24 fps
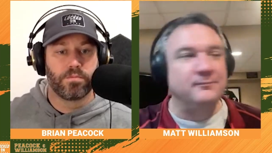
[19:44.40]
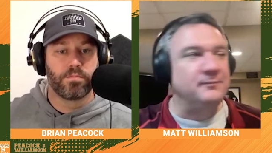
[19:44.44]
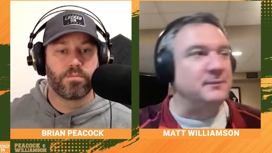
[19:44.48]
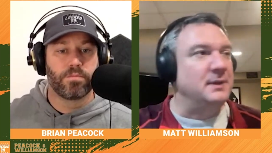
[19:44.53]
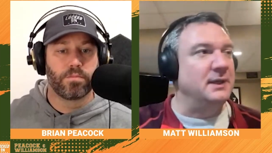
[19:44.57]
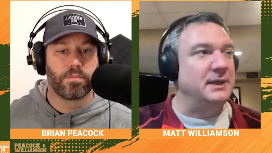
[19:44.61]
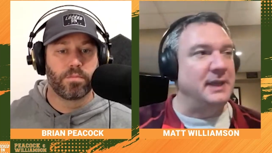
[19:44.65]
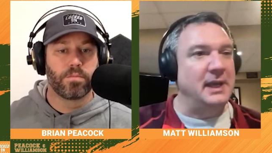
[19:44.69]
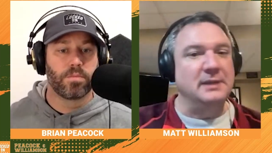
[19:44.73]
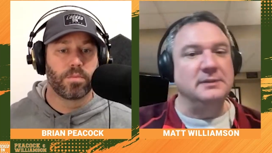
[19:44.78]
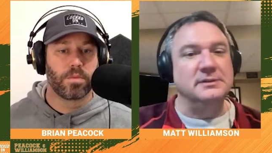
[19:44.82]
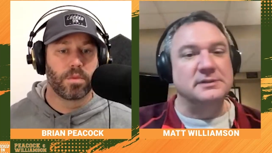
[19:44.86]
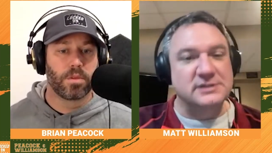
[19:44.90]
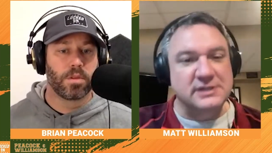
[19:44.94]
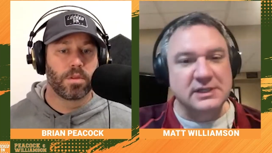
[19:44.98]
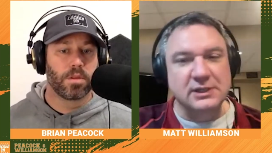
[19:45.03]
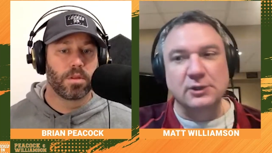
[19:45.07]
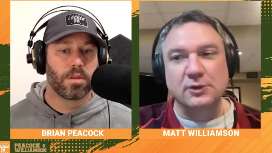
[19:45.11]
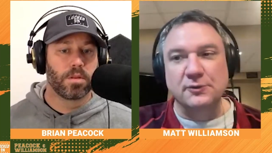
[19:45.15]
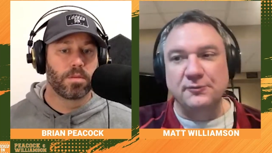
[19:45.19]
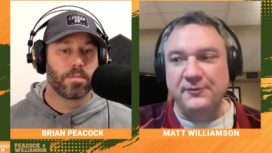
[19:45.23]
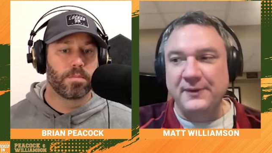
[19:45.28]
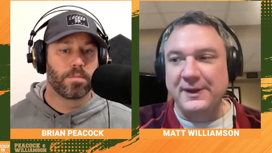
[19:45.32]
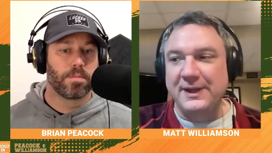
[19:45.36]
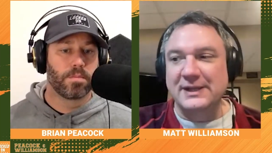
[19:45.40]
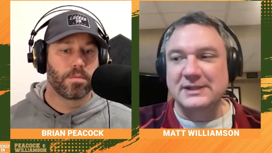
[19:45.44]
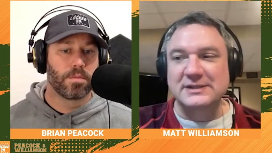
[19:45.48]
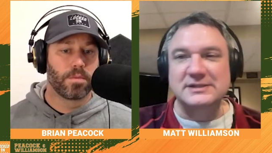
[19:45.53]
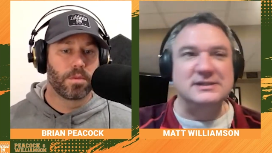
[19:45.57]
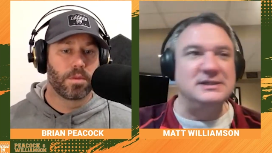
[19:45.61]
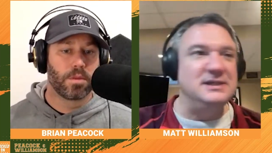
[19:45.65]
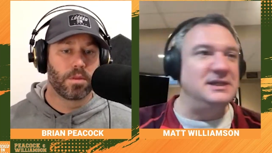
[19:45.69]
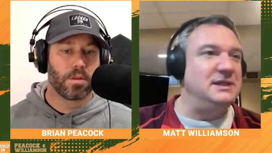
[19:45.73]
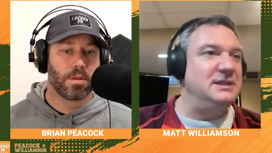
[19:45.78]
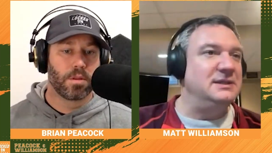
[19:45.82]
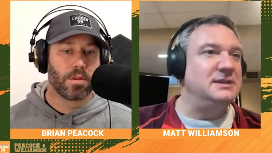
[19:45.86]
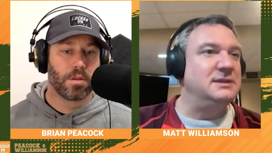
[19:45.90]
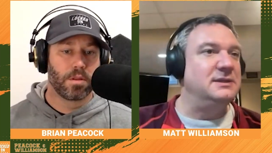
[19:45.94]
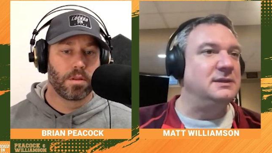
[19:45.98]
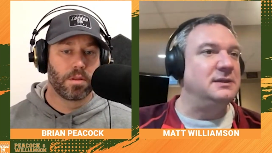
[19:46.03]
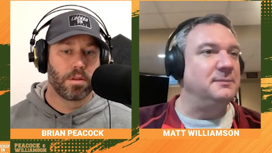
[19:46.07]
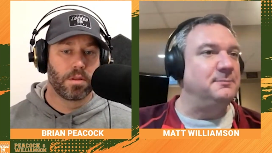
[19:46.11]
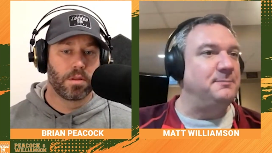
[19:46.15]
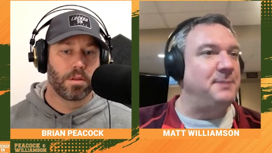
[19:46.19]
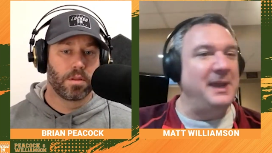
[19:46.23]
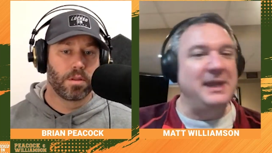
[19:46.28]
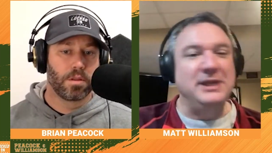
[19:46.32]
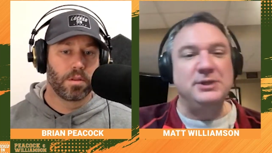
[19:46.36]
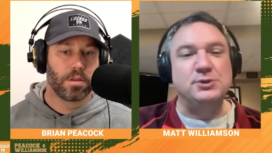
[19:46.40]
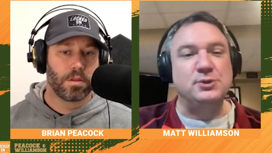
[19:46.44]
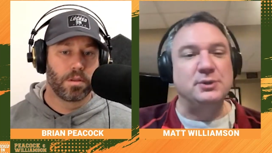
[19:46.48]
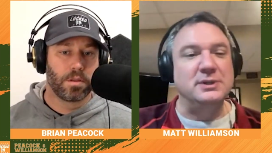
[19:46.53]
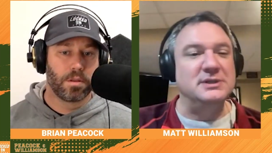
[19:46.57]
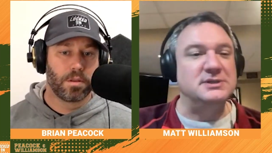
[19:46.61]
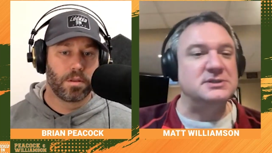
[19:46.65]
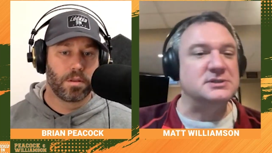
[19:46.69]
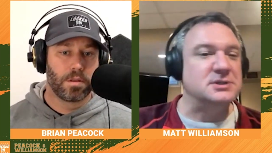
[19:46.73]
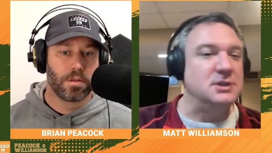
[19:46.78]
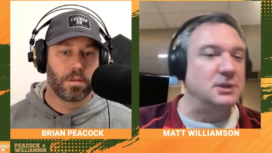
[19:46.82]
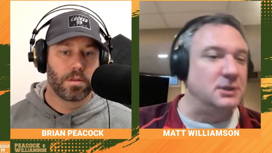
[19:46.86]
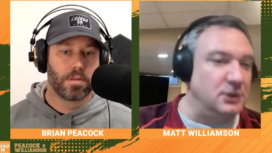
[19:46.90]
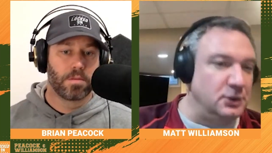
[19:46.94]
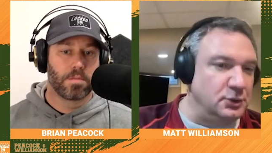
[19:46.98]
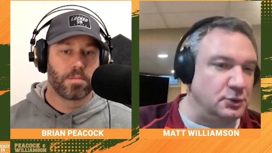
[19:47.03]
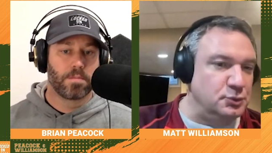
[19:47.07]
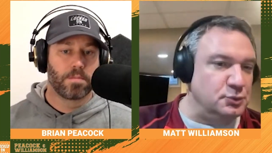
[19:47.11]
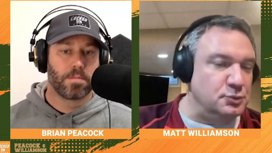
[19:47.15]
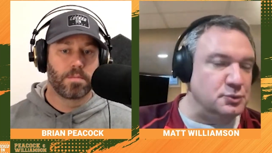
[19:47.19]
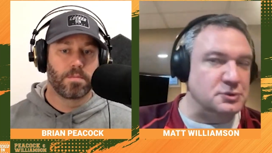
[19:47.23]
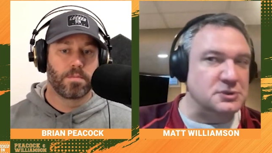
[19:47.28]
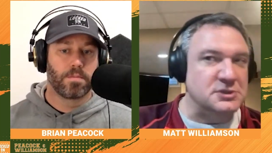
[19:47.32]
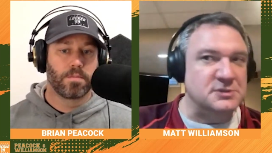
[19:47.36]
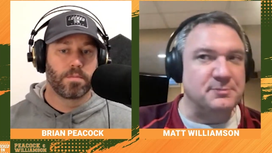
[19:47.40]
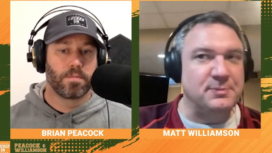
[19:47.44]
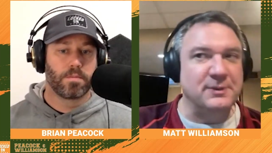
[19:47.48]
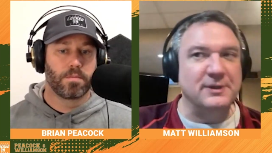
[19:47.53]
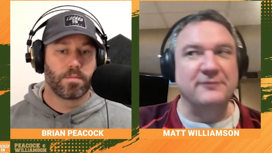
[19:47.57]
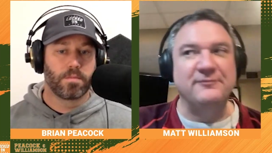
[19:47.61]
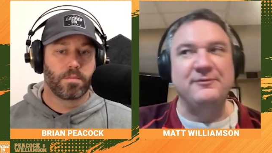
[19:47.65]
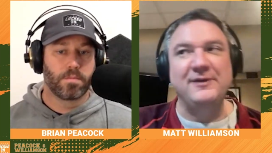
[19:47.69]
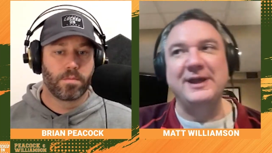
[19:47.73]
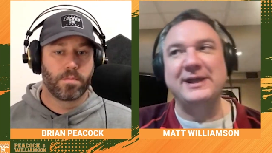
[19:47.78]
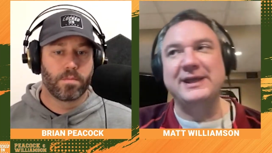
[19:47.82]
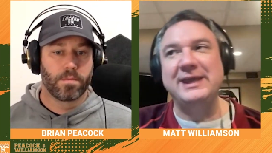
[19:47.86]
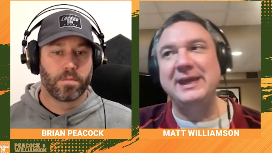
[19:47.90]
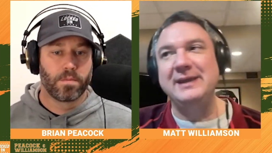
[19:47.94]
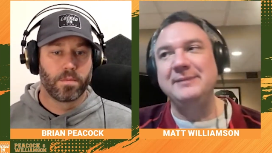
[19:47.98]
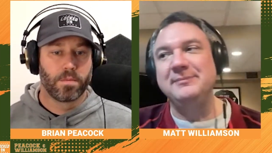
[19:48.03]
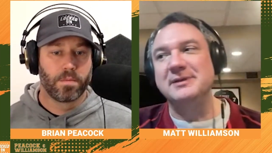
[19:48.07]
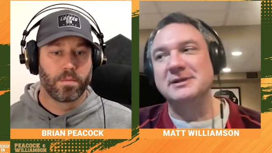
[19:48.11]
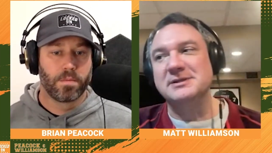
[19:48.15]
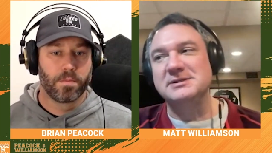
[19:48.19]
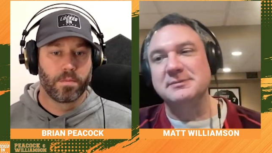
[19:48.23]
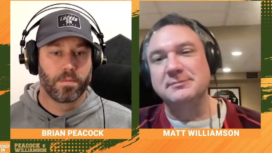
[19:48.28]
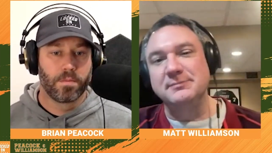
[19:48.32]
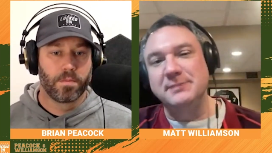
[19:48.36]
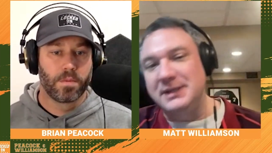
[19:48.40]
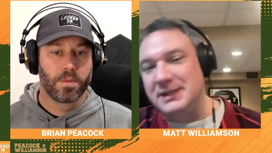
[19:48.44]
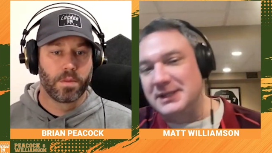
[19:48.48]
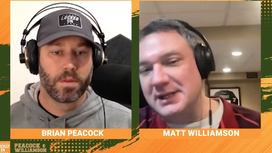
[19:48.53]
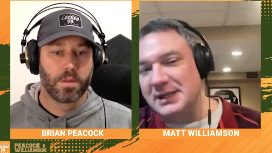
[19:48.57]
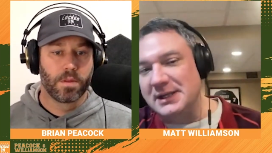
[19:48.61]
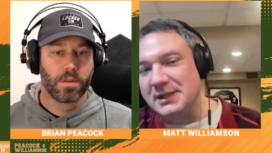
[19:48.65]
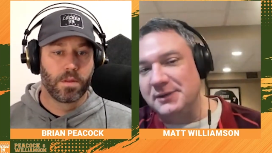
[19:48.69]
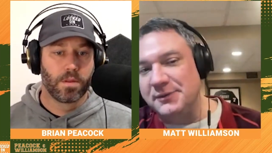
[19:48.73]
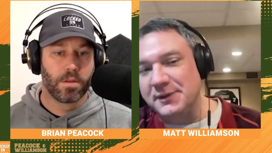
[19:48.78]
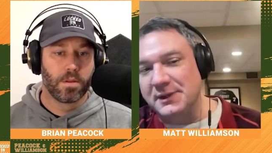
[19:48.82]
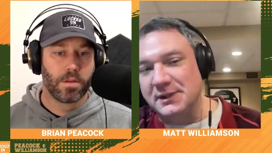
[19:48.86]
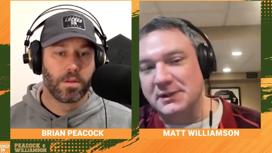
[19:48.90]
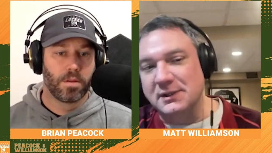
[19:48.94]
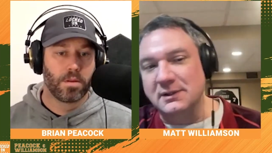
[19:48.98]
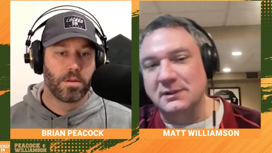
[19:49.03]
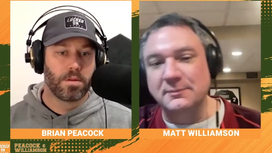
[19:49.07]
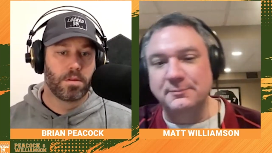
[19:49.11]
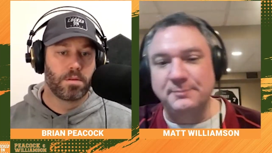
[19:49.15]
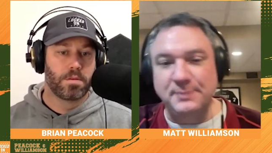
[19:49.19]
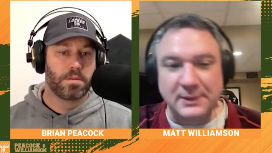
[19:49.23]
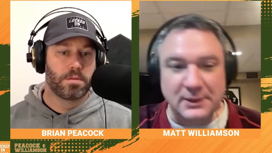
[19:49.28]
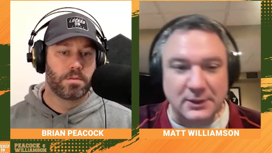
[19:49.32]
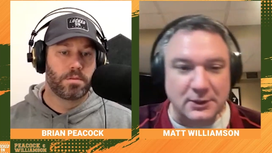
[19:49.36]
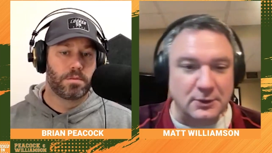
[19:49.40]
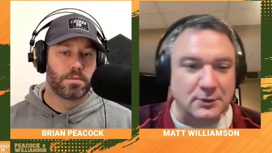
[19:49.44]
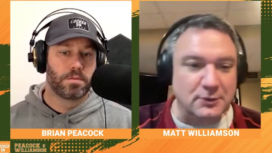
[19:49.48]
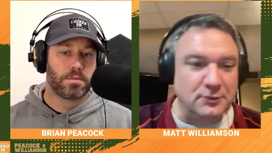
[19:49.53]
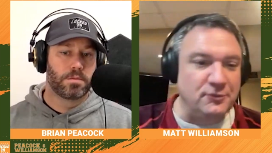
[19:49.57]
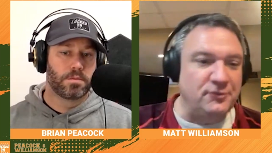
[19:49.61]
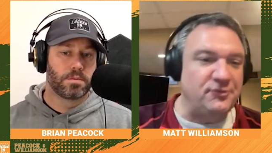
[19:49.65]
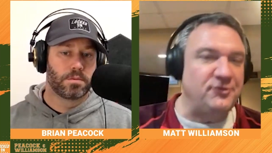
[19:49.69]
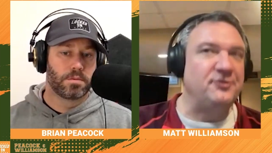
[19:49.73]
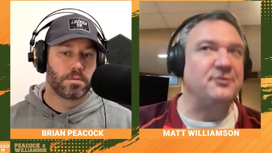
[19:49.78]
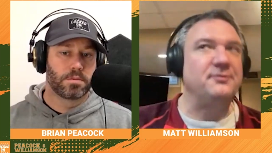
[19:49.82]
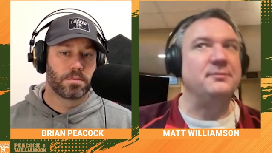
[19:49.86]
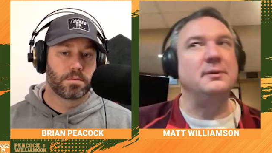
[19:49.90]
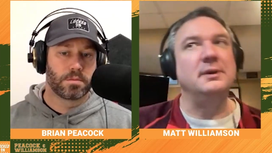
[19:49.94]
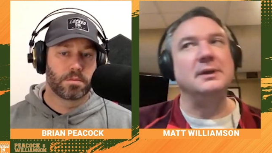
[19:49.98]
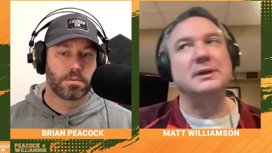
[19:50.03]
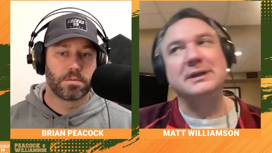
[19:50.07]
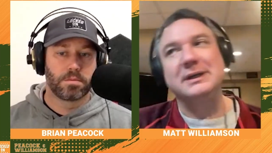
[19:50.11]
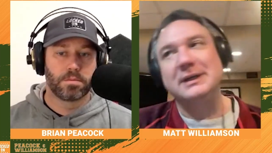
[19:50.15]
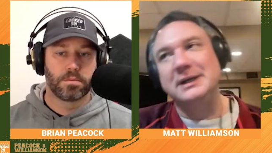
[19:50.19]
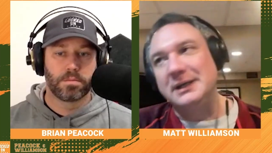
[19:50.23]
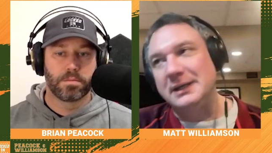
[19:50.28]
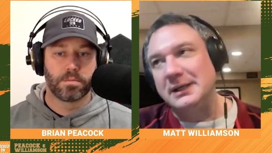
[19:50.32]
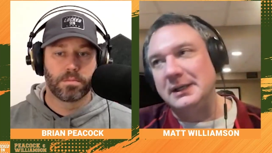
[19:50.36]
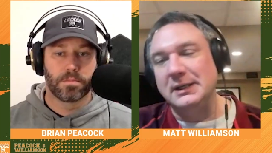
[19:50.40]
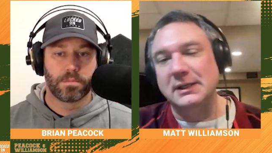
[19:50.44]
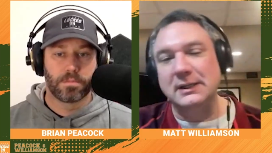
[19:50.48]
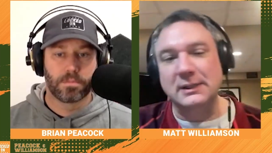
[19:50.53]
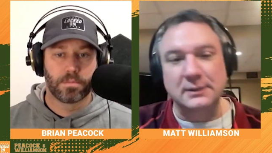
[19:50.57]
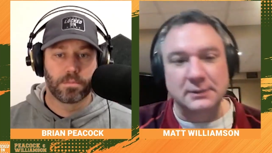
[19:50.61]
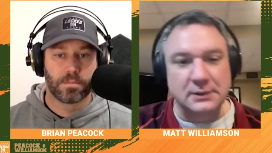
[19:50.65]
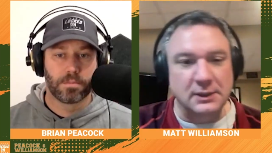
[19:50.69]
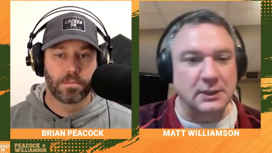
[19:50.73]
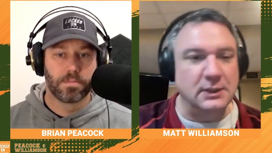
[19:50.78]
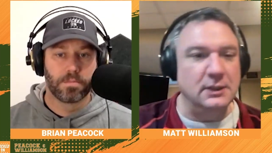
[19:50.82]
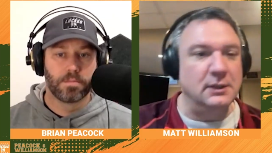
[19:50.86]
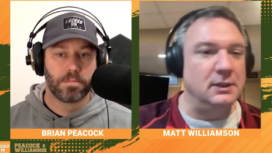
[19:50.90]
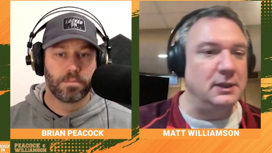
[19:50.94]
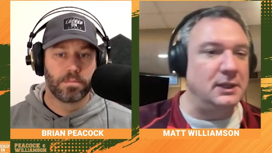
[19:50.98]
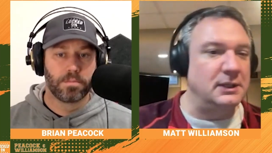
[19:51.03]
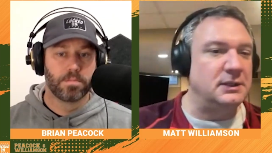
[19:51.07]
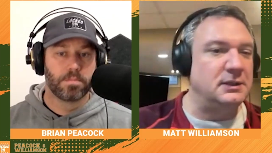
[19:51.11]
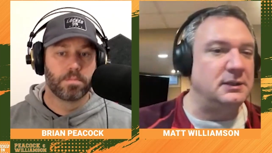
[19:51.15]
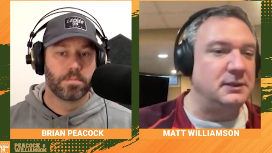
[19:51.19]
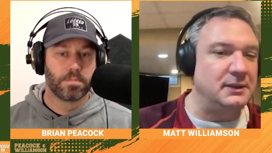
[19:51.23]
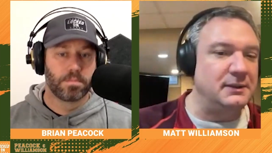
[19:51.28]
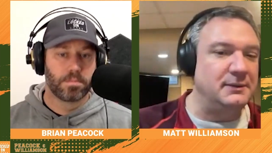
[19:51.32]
Speaker 1: again, Steeler fans need the Patriots to lose, but if that game doesn't mean anything to the Bills, ah, you know, like.